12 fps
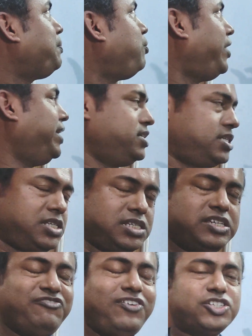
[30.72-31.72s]
the points.
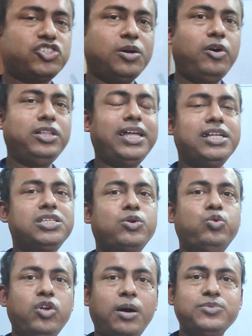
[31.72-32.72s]
First of all, that is the
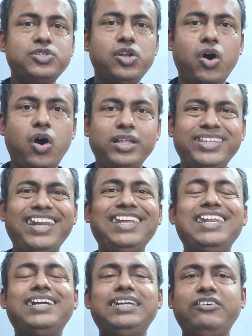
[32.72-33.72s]
Coulomb's law, then
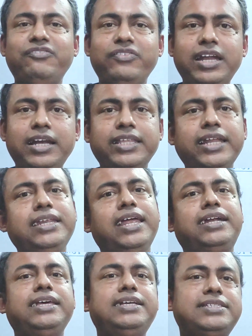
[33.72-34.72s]
electric field, then
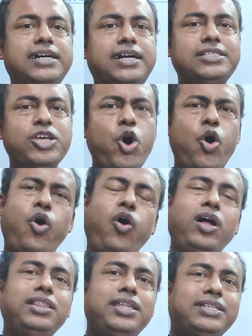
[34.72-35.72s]
electric charge,
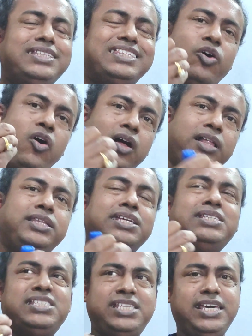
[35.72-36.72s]
all the
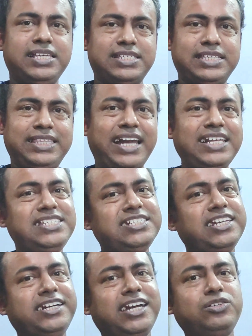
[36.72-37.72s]
things that is
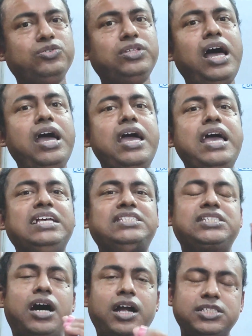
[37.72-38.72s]
related to the
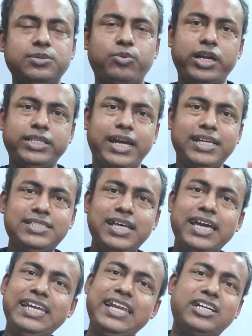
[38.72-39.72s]
charge body, that is
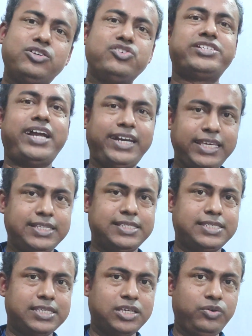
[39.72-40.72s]
the
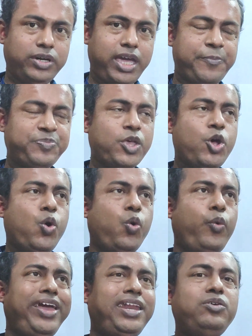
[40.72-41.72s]
electrostatics. Okay.
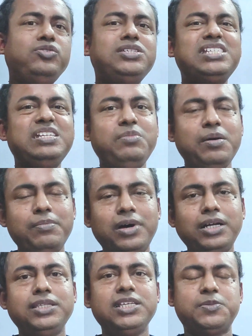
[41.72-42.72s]
When you just
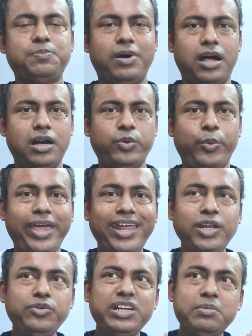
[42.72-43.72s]
remember this part,
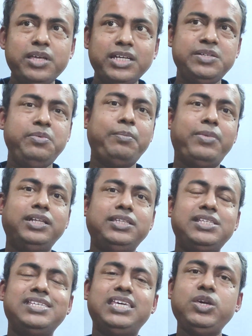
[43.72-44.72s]
when you just remember
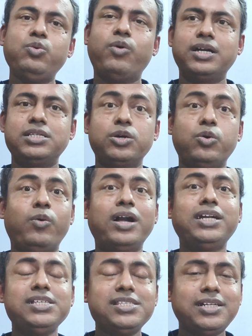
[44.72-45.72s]
these keywords,
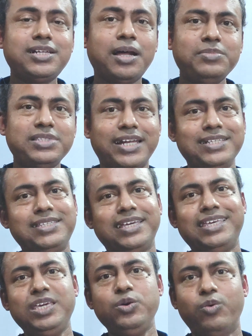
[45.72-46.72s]
what is the terms? That is the
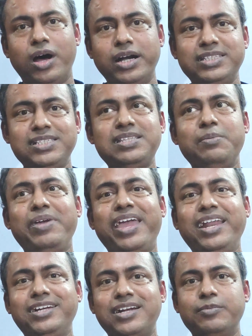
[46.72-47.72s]
keyword. This is the
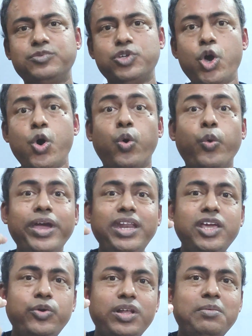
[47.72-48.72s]
main terms. When
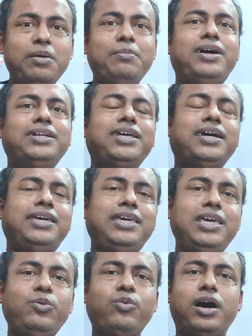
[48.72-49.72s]
you remember the
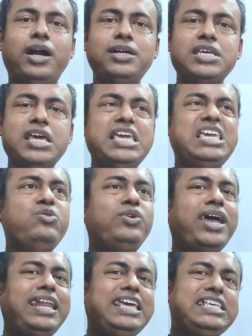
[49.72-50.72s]
keywords, you
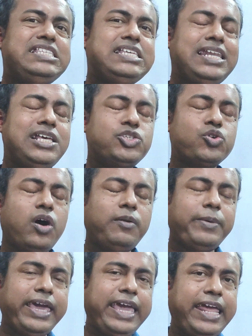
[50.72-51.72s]
can easily
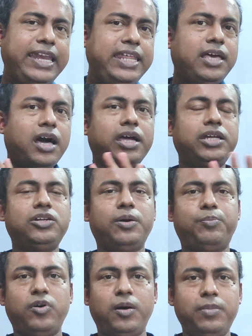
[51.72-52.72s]
solve any kind
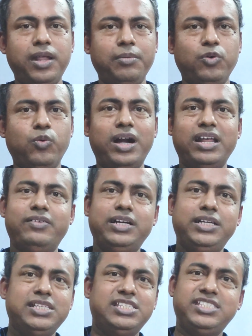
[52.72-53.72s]
of problem. Whatever
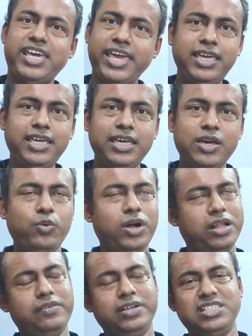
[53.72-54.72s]
it is JEE,
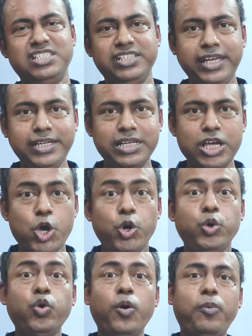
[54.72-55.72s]
whatever is NEET,
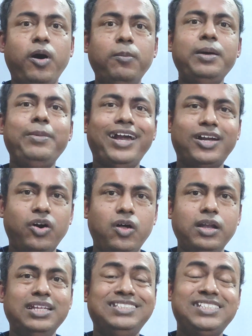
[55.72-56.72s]
no problem at
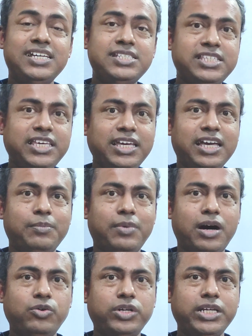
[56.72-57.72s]
all. Just think
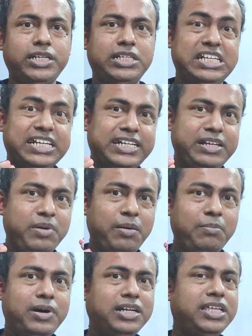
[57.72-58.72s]
about it.
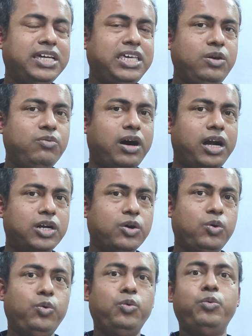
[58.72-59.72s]
Remember the keyword
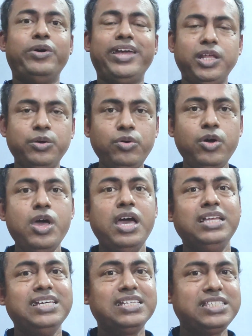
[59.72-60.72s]
when you
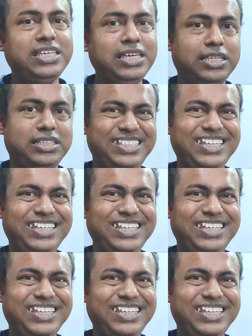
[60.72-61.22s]
just think